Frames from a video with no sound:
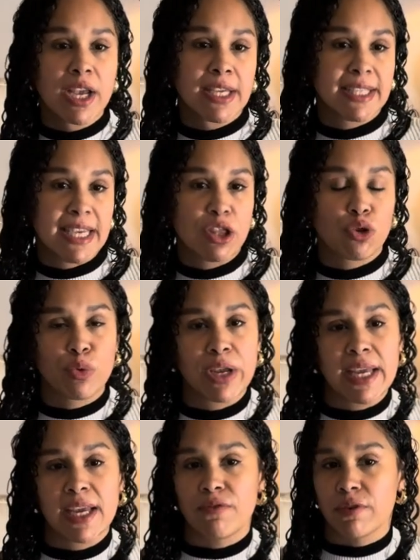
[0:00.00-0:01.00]

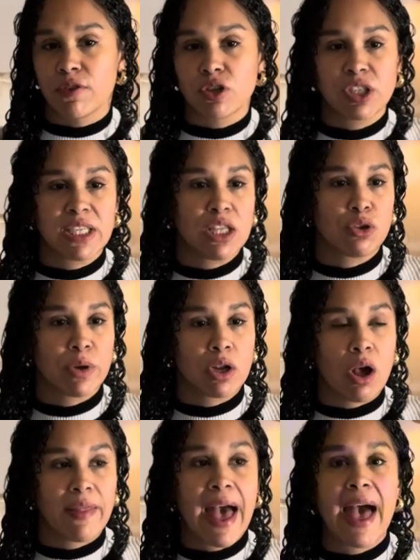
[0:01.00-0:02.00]
T3 and reverse T3 and
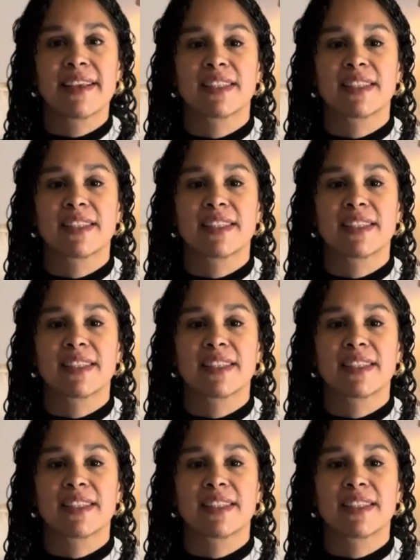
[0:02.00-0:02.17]
all that.